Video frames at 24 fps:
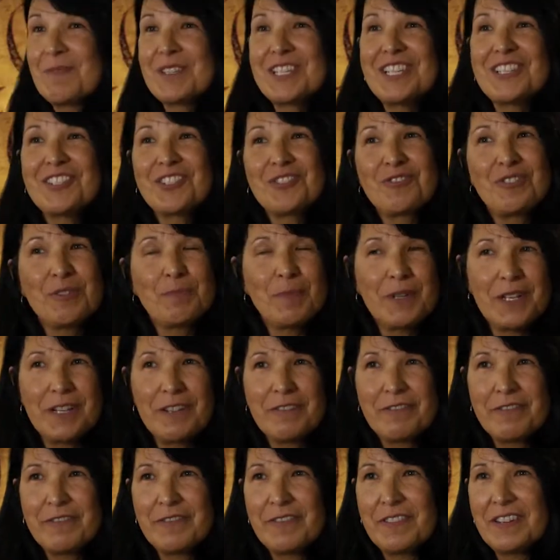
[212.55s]
a history
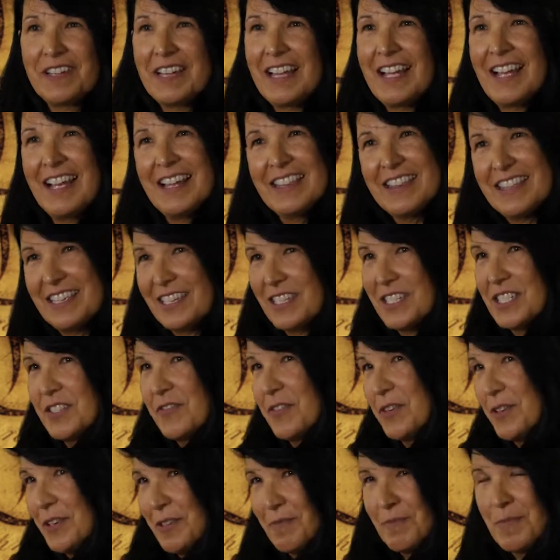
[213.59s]
buff. I think it's
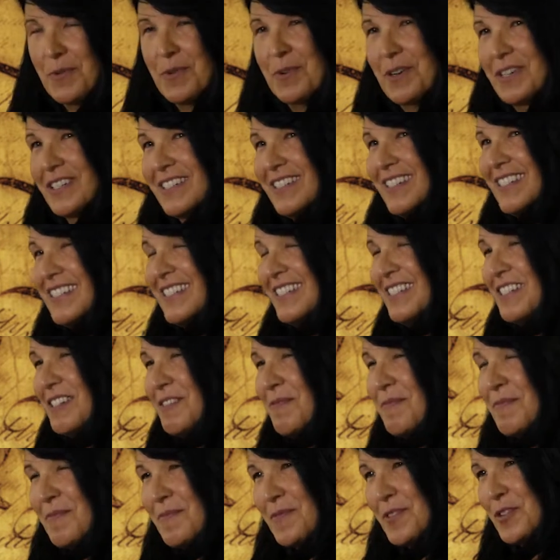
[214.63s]
very important.
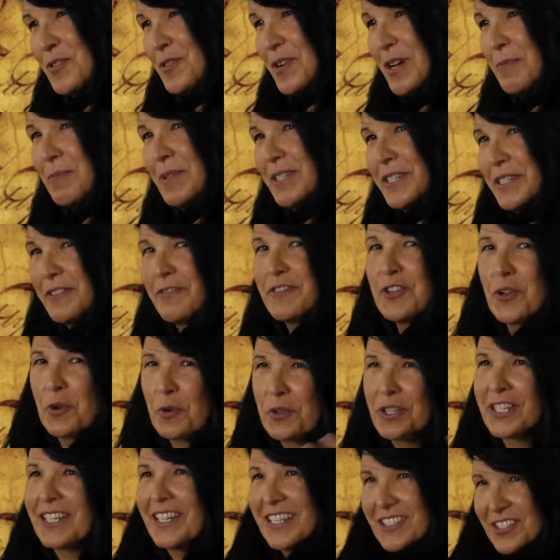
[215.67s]
I believe know
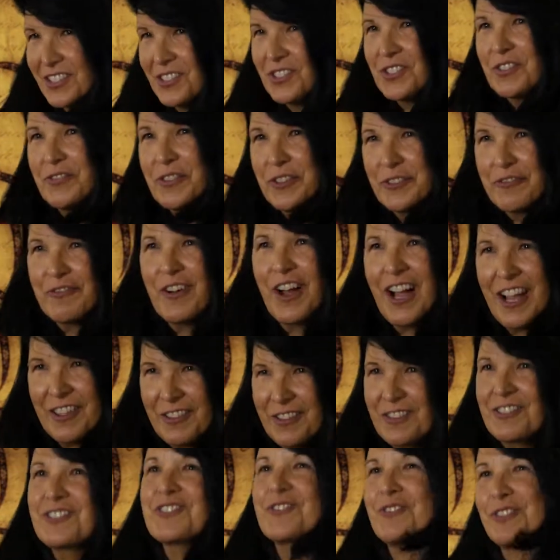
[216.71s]
the lessons of your
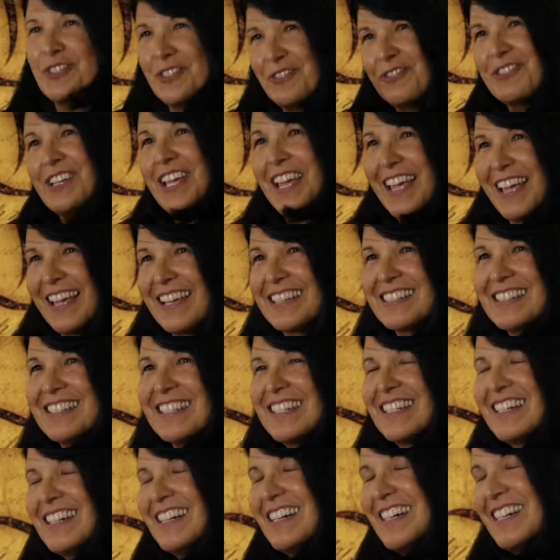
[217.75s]
fathers or you can't
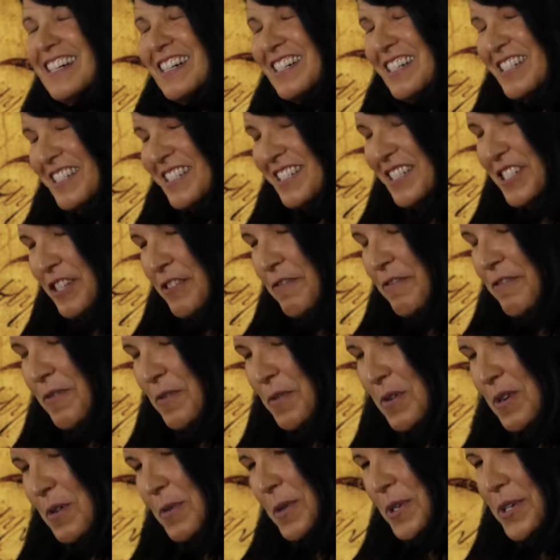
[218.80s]
see
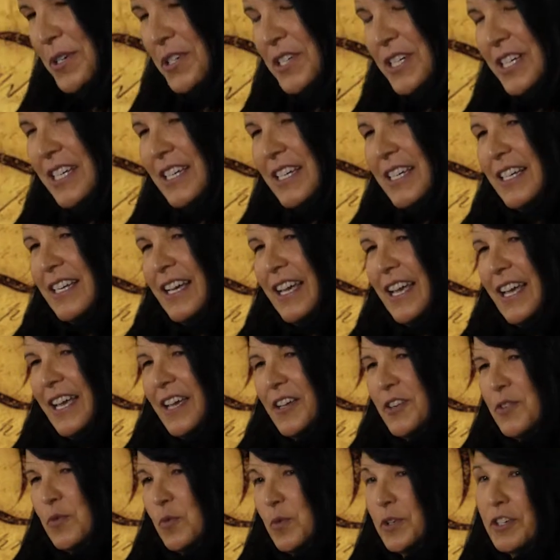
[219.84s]
forward.
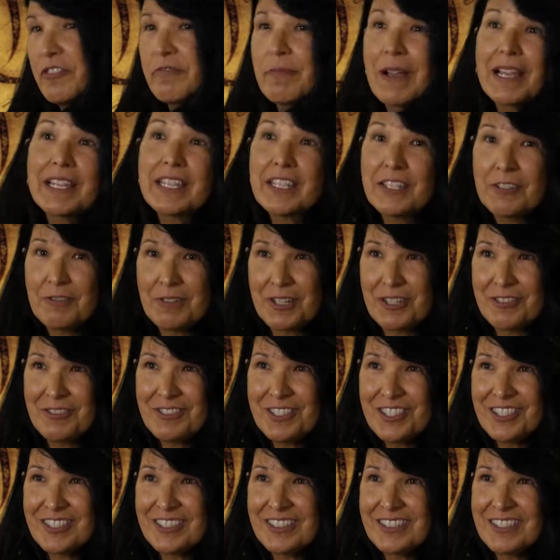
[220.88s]
And one of my
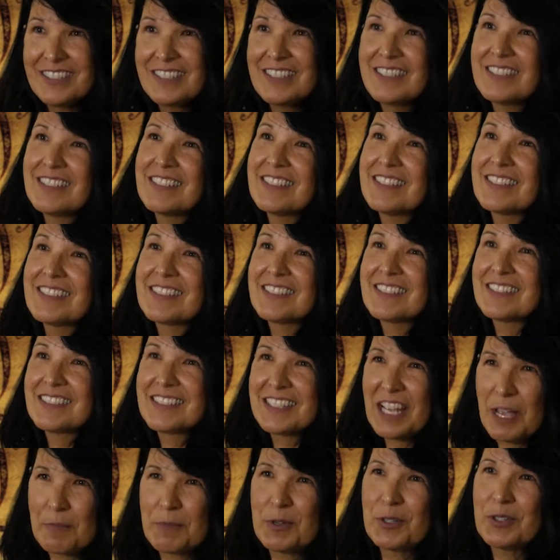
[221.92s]
heroes is
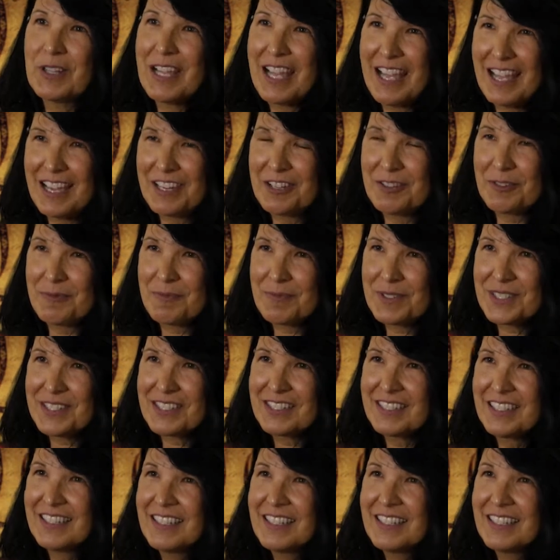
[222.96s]
Samuel Adams.